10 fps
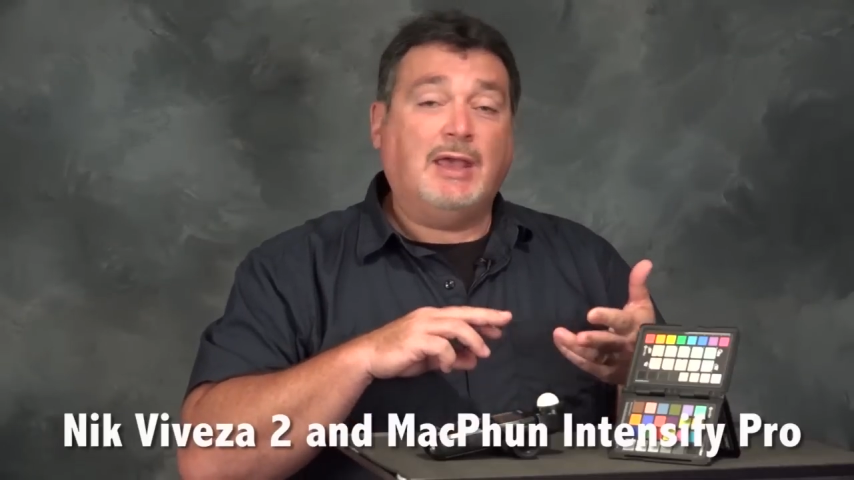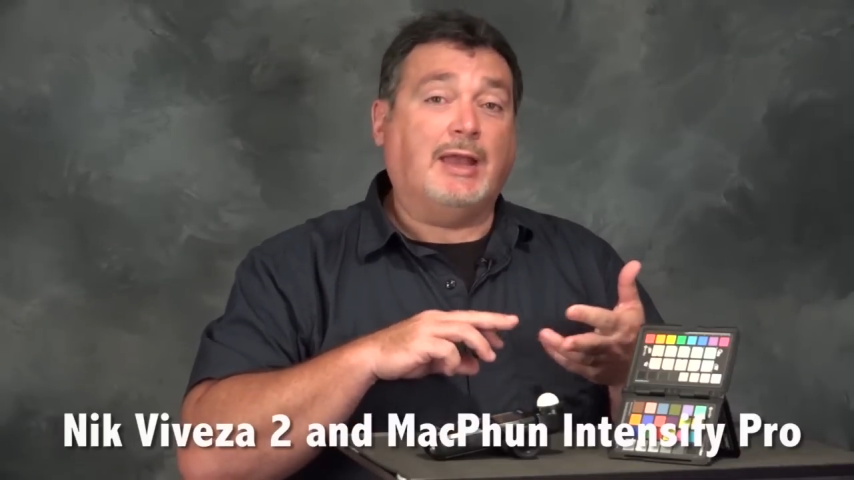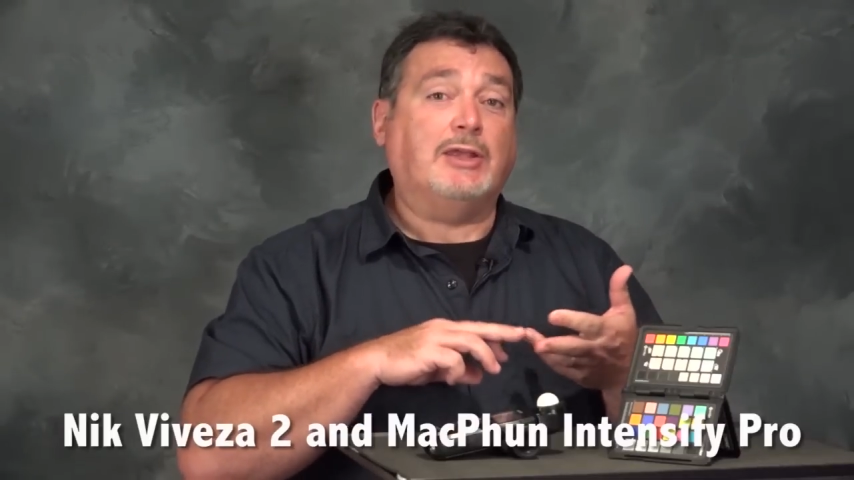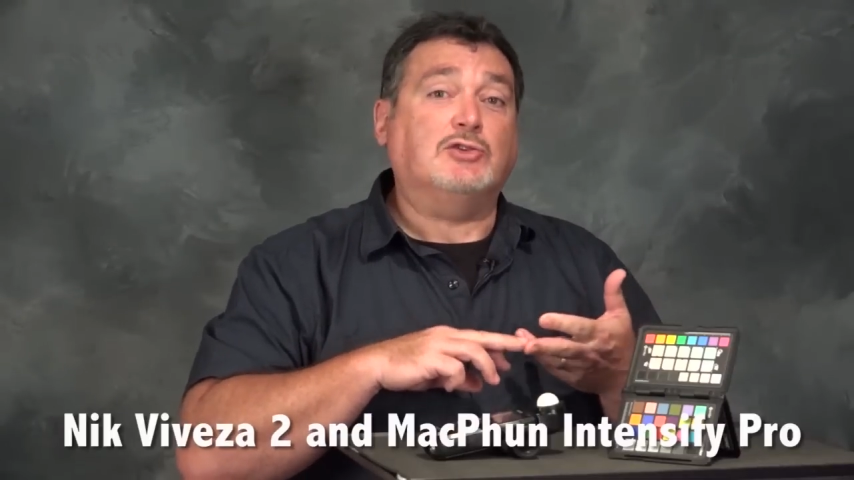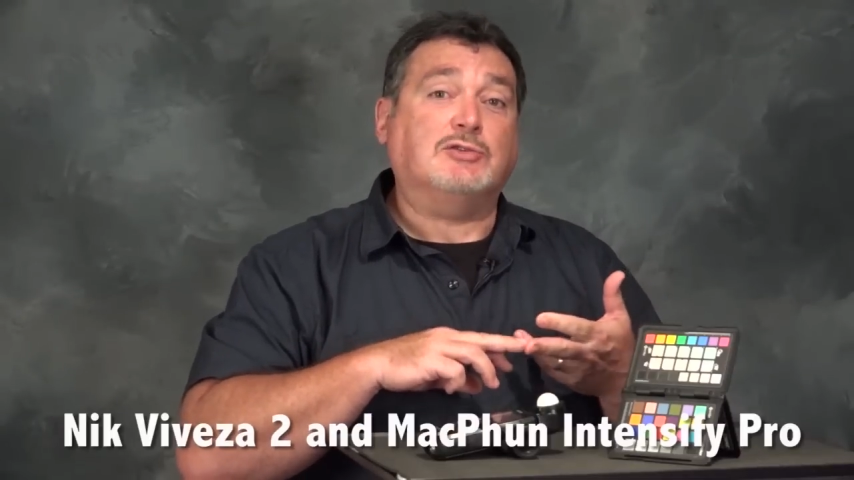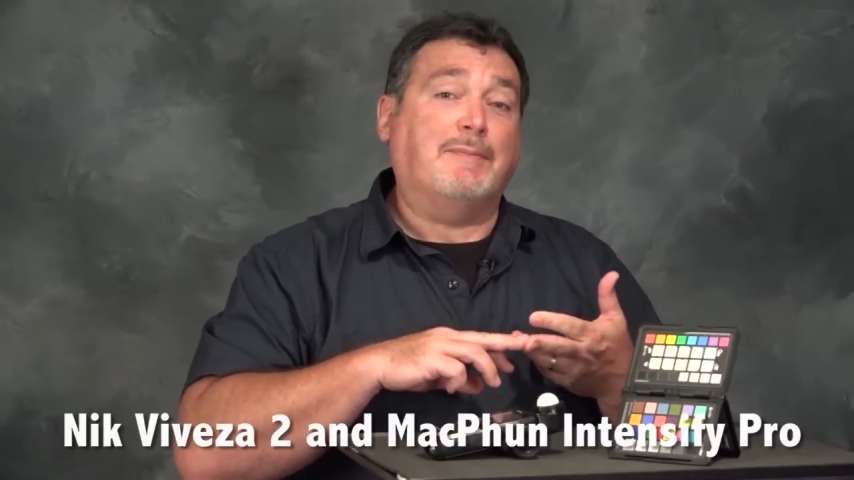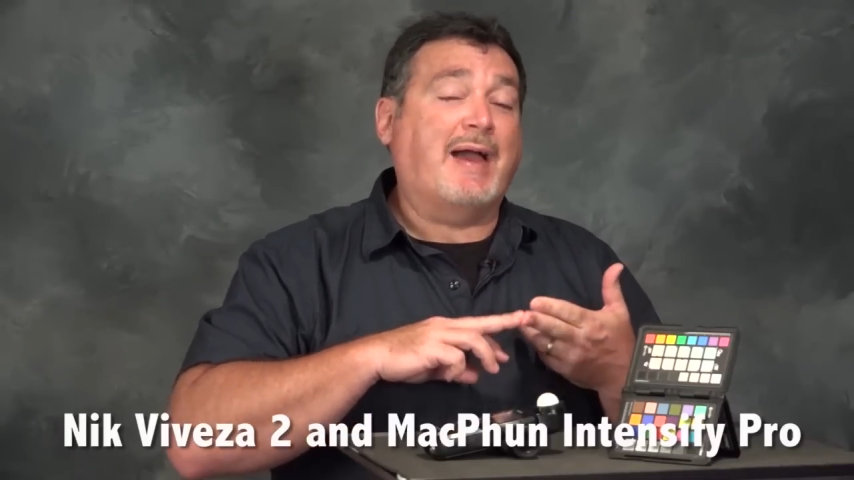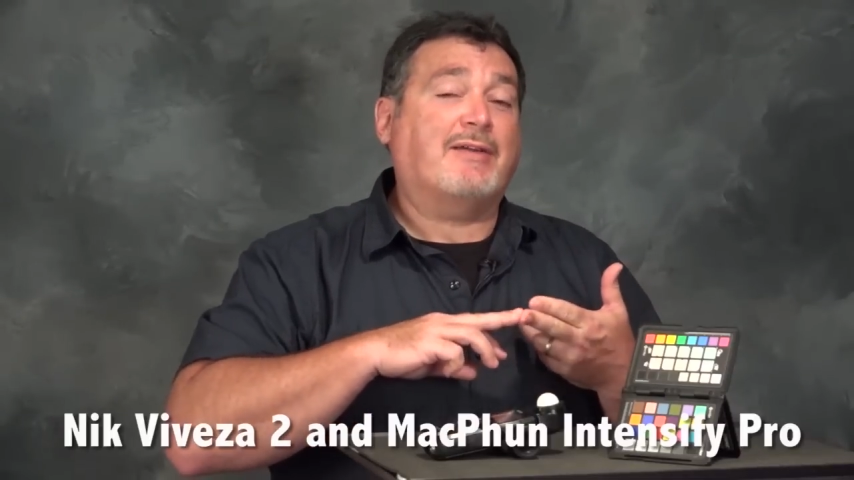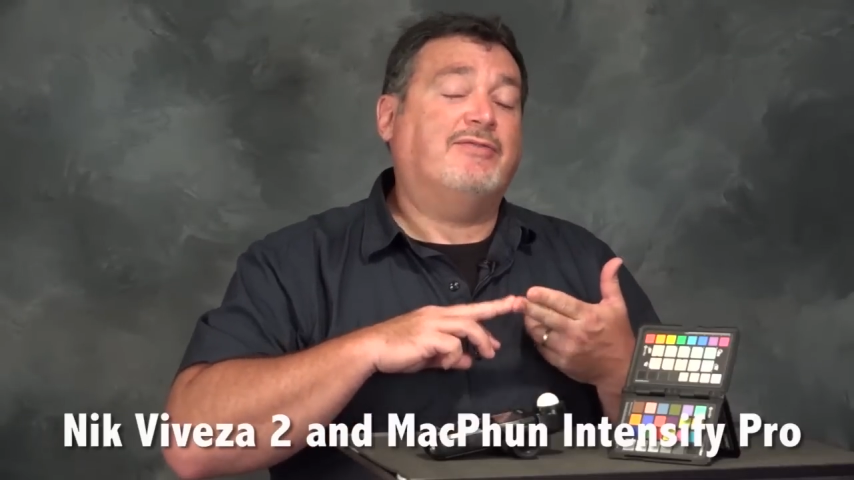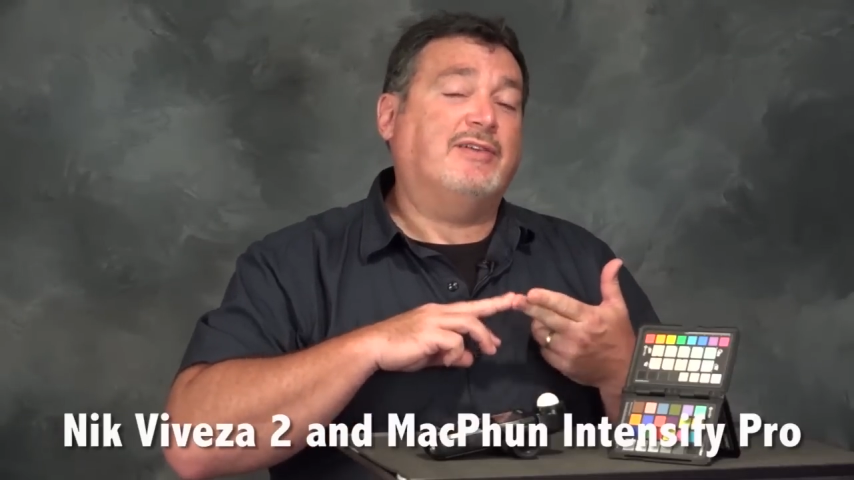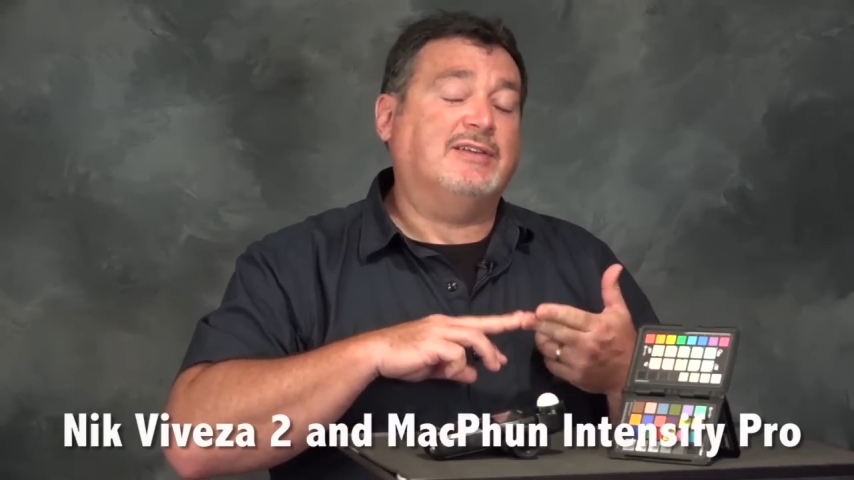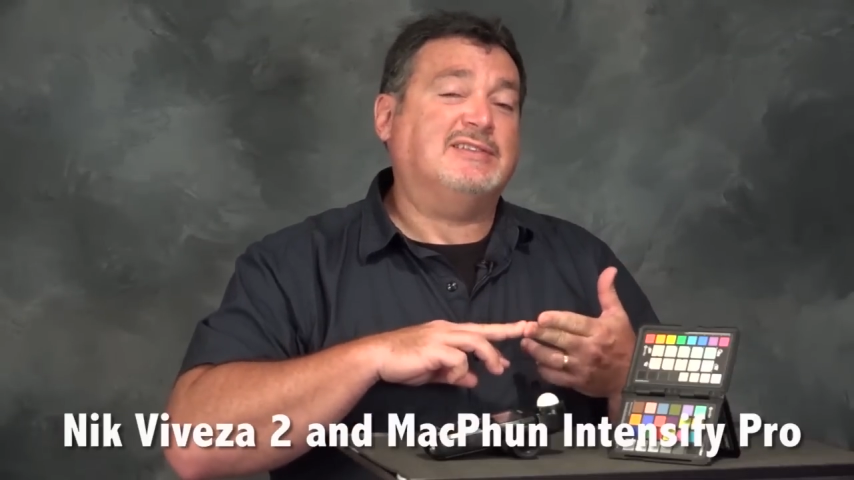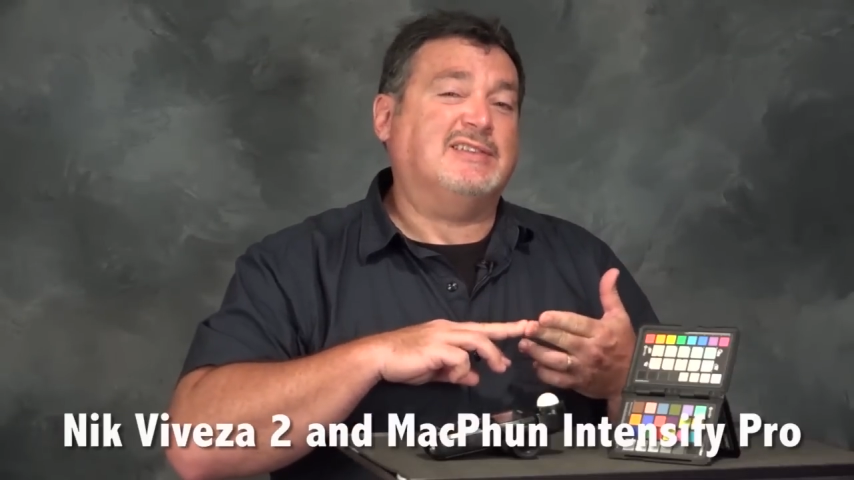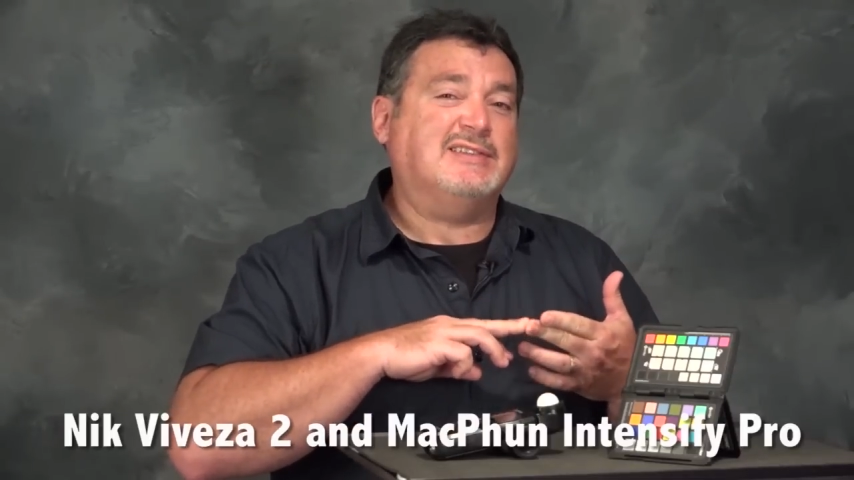and I used Mac Fun's